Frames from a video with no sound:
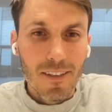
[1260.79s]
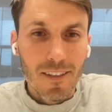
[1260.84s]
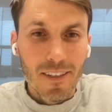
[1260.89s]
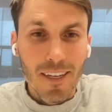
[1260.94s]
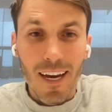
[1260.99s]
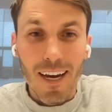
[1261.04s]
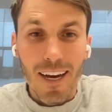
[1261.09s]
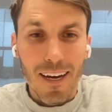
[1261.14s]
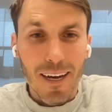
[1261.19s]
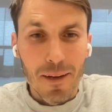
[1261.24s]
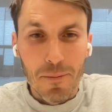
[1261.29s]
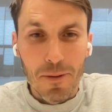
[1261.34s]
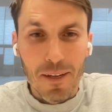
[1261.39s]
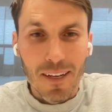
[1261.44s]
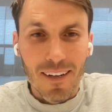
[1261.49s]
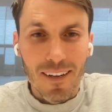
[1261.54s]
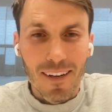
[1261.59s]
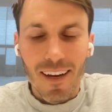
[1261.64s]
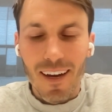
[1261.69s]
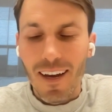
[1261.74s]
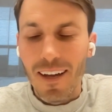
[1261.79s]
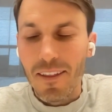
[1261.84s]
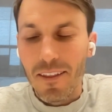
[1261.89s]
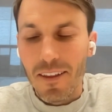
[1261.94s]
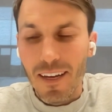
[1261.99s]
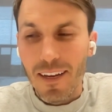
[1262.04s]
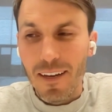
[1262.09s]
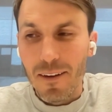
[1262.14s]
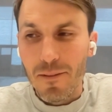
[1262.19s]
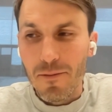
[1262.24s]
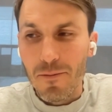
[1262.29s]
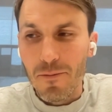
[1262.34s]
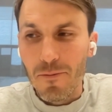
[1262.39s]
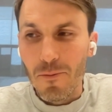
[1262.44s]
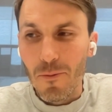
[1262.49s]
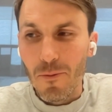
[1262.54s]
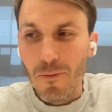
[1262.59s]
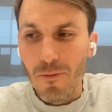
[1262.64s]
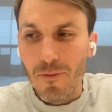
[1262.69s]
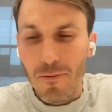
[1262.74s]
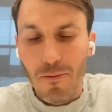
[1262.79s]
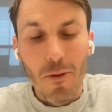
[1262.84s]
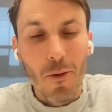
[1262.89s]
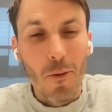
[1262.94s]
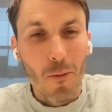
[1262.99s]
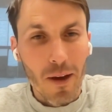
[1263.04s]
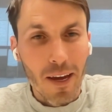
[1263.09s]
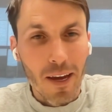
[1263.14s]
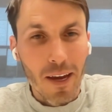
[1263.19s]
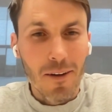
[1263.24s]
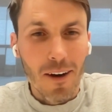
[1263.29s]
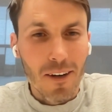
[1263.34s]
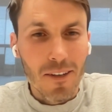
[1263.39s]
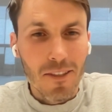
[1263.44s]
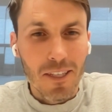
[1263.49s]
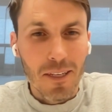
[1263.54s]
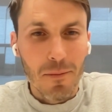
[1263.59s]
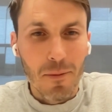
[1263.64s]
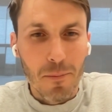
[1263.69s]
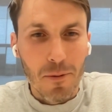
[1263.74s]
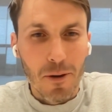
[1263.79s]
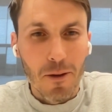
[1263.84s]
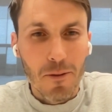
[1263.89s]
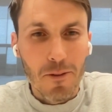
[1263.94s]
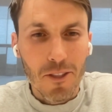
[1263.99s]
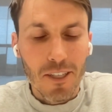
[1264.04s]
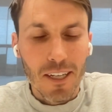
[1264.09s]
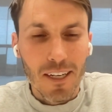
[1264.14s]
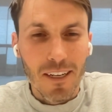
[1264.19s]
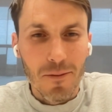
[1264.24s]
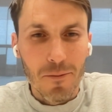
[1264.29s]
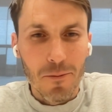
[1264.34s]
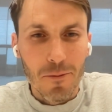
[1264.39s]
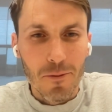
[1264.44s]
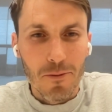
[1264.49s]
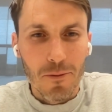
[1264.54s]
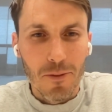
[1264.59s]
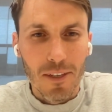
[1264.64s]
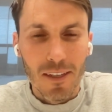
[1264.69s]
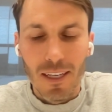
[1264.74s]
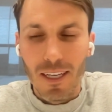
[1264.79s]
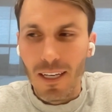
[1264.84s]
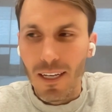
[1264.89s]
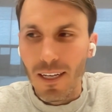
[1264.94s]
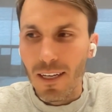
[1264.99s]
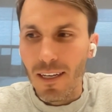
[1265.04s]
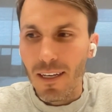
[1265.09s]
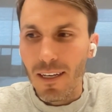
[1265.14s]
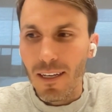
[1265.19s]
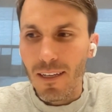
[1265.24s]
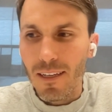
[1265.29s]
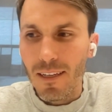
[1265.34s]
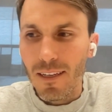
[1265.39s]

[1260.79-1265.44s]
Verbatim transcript: Yeah, I mean, I think the way our team approached it was really